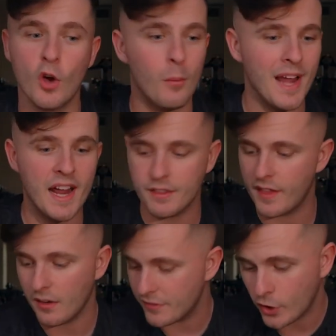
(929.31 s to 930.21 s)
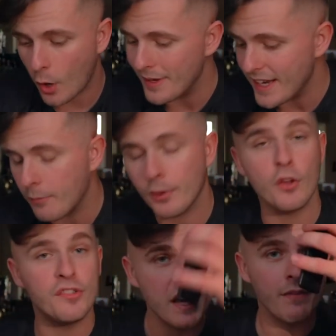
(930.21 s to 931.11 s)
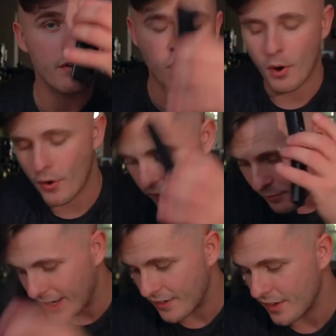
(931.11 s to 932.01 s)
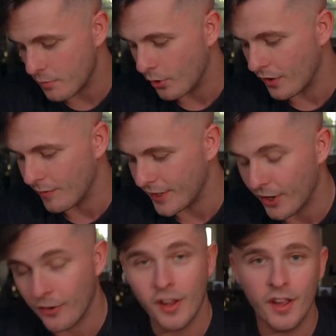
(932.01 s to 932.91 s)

comment anything, and comment down below TV remote if you've made it to this point in the video.